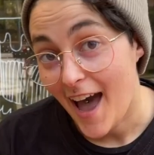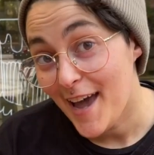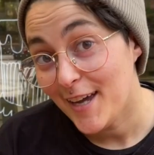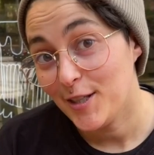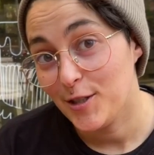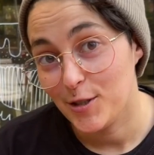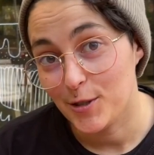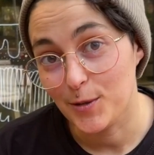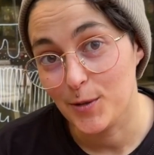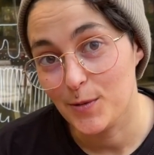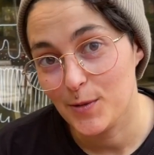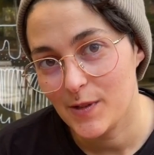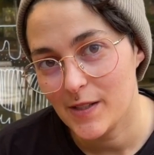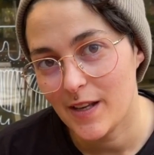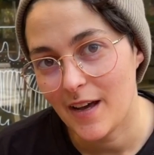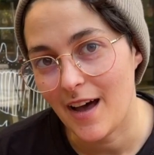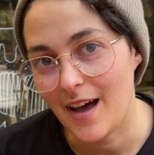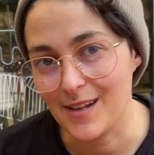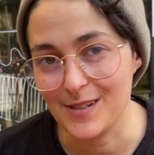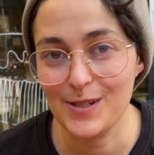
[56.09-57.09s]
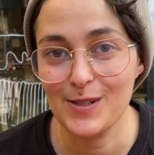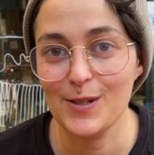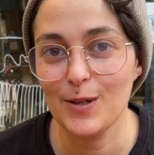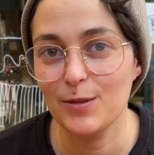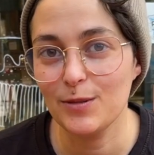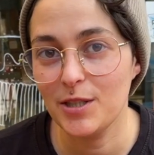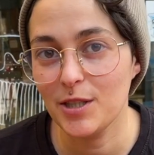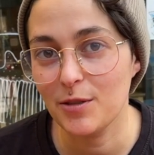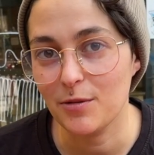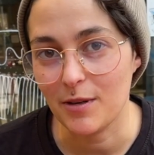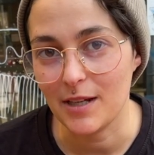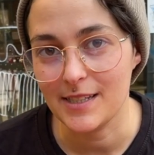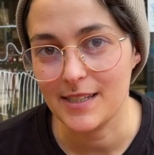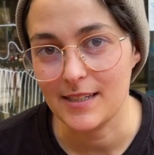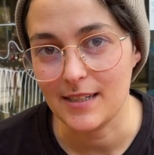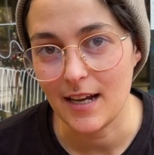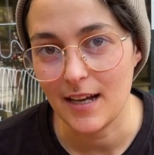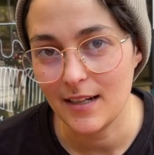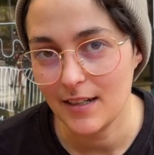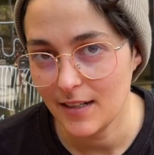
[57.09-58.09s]
I chose a salty
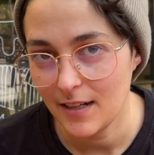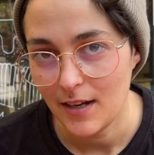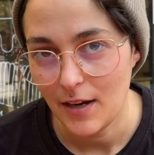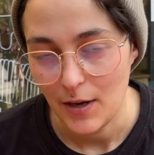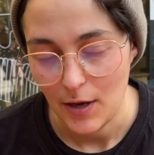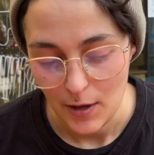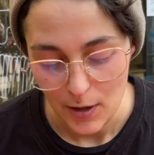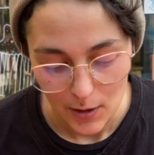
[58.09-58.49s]
croissant